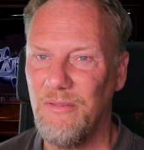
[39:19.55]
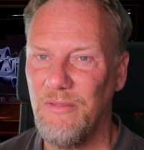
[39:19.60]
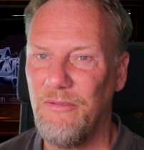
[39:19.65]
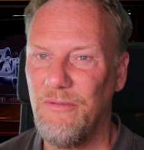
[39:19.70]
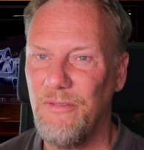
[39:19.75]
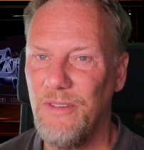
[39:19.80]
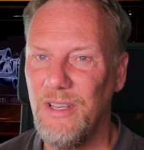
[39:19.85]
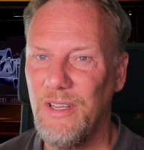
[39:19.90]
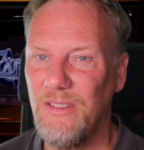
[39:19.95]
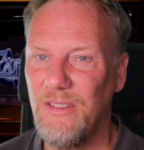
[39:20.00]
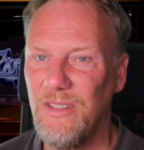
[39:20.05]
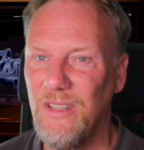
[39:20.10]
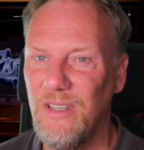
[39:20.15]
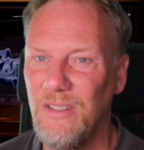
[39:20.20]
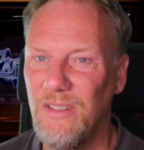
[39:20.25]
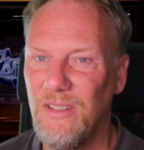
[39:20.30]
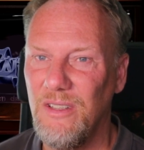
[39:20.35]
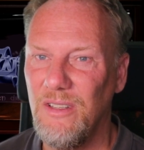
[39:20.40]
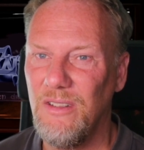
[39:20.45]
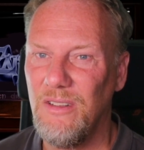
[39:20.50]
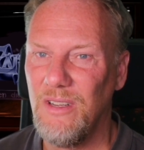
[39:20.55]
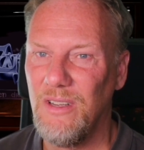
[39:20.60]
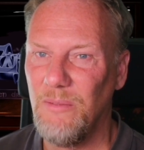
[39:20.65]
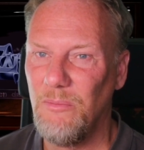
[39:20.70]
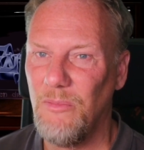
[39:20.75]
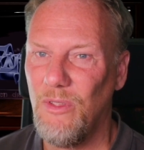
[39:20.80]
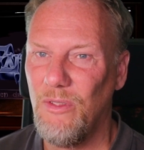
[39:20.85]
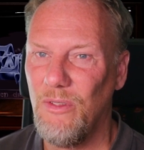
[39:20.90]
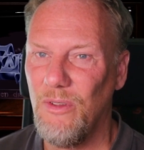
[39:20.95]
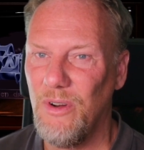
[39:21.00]
Fixed it
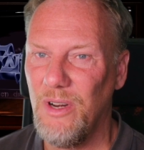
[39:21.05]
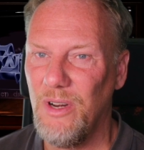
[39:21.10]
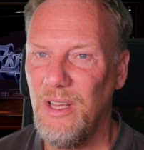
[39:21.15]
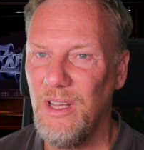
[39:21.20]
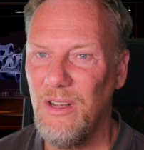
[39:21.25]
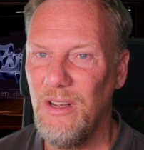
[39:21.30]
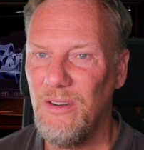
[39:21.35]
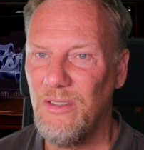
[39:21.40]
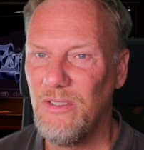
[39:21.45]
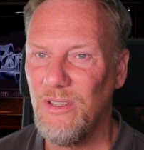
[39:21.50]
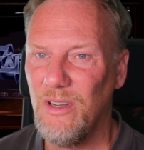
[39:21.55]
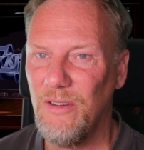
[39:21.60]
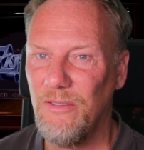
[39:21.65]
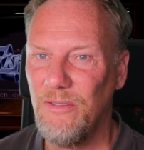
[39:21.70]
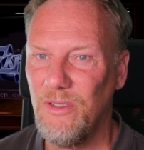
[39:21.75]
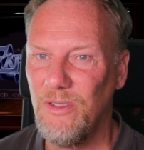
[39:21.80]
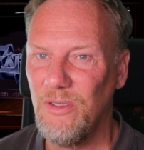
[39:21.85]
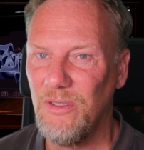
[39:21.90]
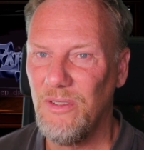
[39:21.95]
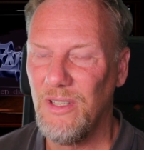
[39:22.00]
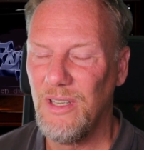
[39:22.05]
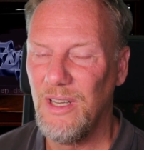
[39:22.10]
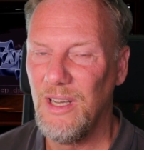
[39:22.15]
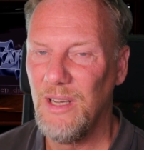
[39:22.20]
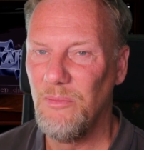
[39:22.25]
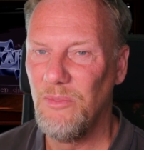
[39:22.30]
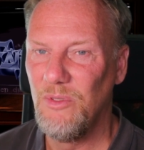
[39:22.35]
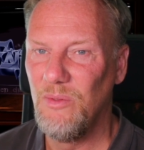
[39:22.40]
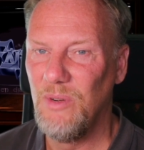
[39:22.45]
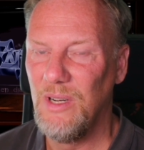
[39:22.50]
some 30 years after the
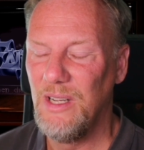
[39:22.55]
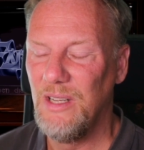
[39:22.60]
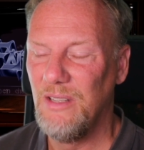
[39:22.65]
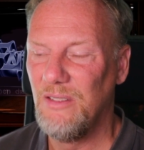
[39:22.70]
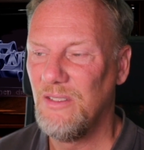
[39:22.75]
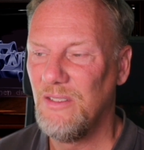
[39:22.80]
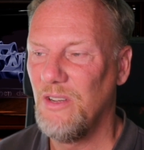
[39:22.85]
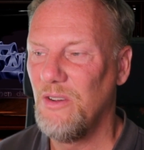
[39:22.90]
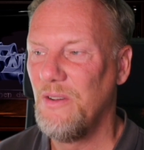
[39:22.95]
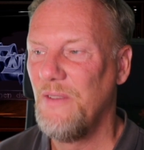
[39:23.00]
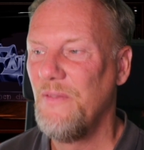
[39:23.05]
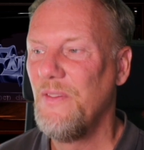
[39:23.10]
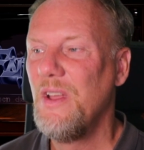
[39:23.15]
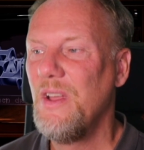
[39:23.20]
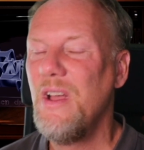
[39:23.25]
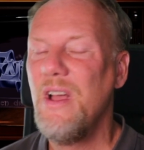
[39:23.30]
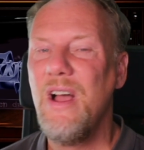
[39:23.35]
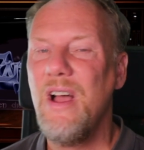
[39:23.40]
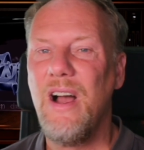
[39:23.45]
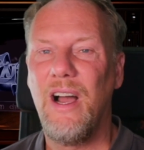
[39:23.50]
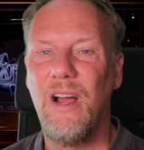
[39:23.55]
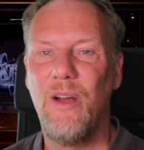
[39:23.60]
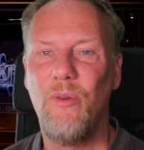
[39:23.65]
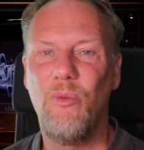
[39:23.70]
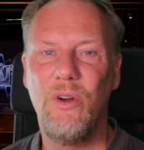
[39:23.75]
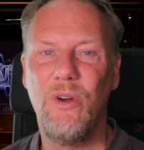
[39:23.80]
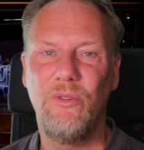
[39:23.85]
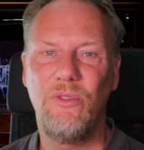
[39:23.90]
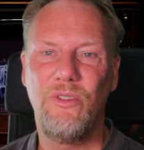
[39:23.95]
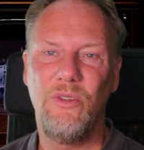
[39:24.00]
game's release. So I
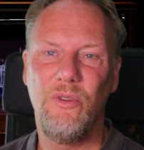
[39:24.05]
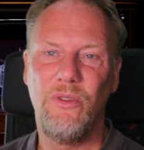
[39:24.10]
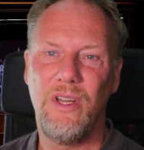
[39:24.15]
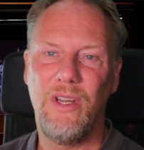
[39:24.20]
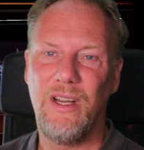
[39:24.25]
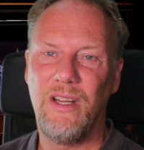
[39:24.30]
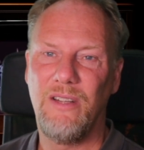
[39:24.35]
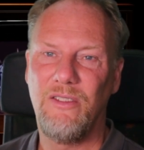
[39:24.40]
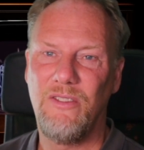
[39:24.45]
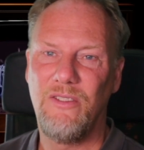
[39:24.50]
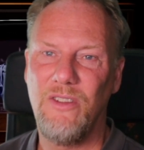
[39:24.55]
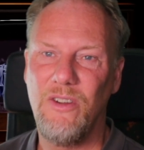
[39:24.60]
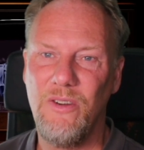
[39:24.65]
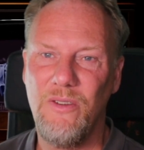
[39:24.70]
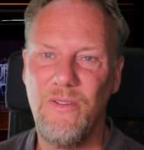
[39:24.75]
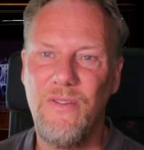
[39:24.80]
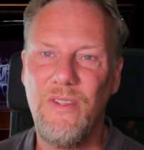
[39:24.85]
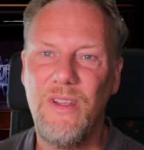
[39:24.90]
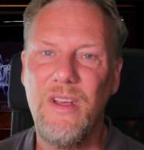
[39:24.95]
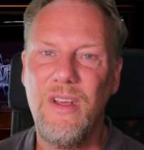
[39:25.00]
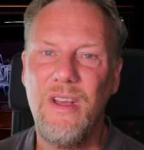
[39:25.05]
won't do that. So